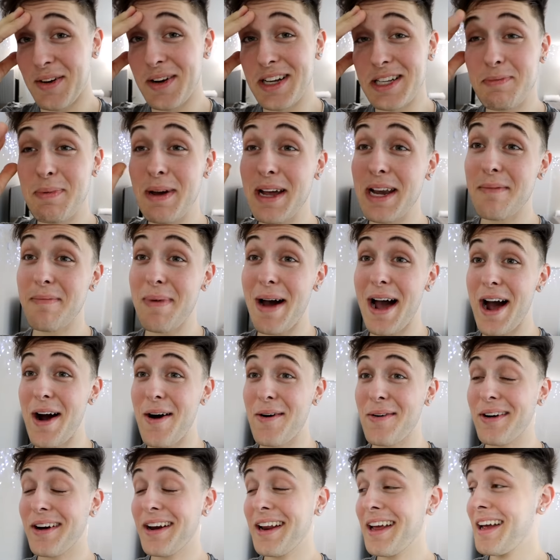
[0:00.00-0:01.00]
so it's been
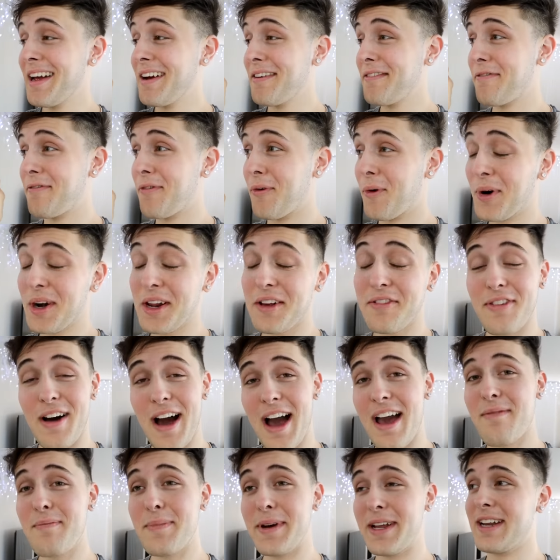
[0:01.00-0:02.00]
about
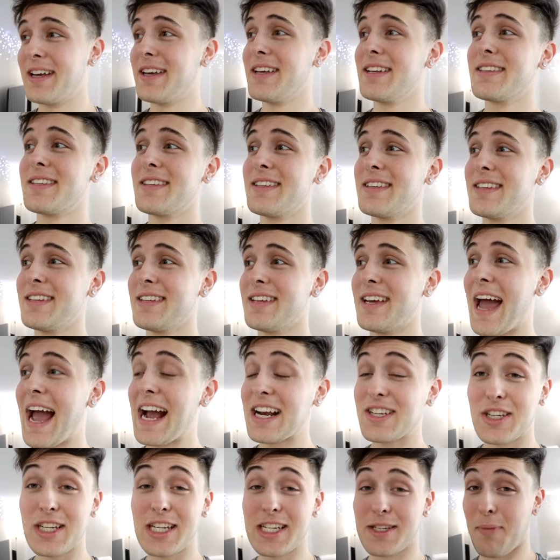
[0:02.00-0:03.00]
45 minutes.
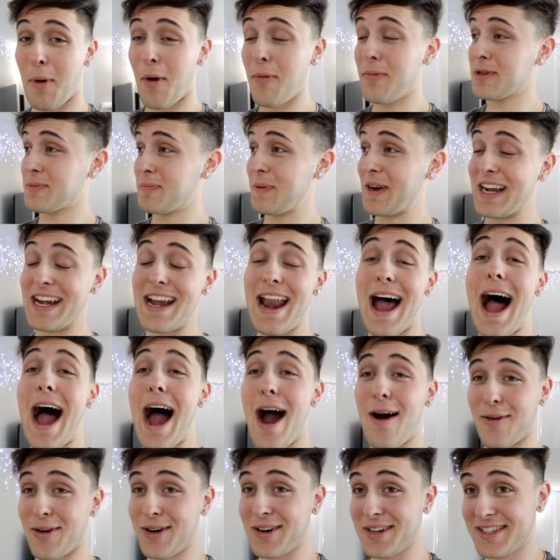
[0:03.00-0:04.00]
Actually, it's almost been an
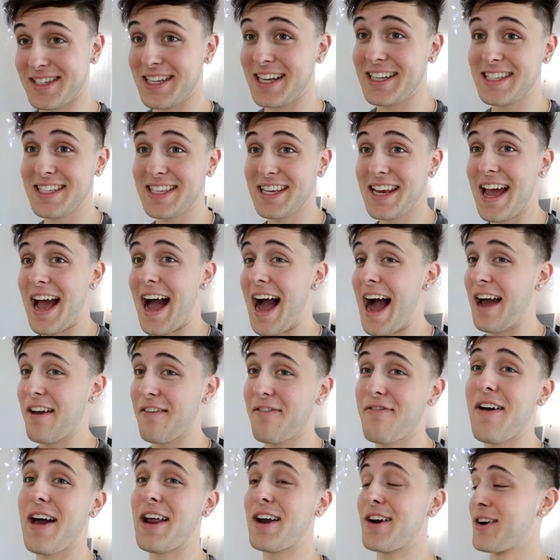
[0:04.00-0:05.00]
hour since I
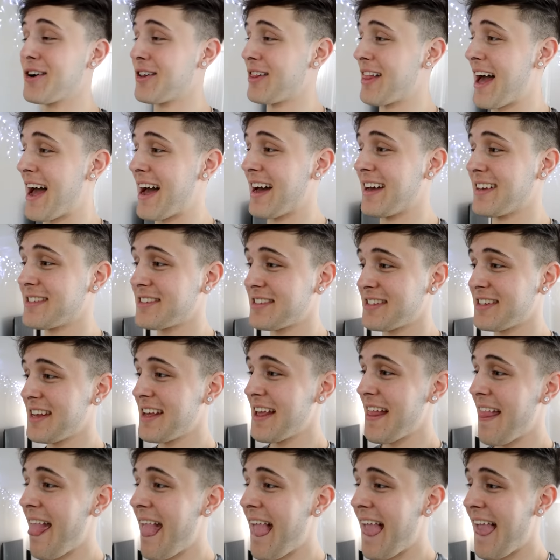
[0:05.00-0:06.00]
fed her last.
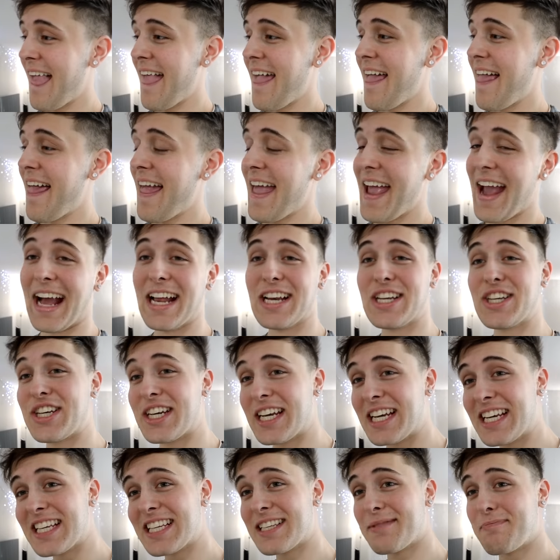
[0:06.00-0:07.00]
And
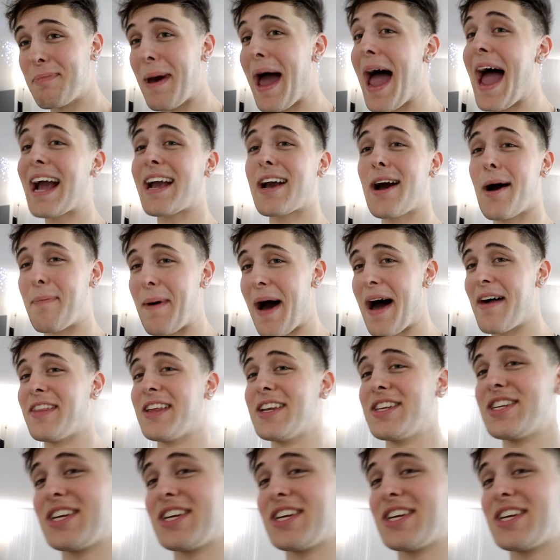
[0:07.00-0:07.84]
she is back up on